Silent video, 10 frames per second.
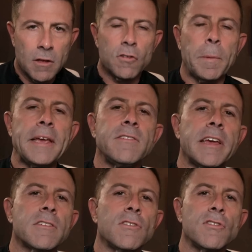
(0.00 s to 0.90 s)

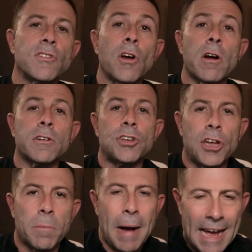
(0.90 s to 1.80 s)
SpaceX's
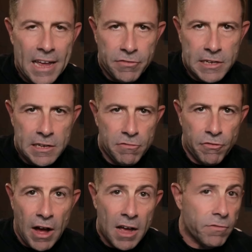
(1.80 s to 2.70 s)
Starship IFT
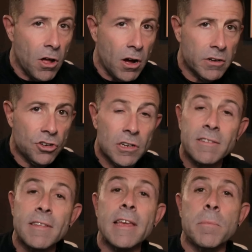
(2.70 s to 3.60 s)
5 launch
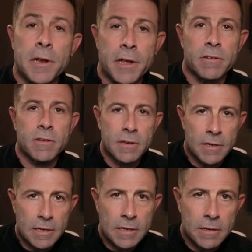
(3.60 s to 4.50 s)
is imminent.
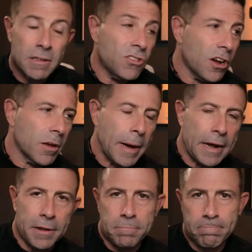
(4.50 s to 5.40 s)
Let's talk about
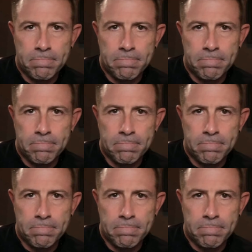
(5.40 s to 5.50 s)
it.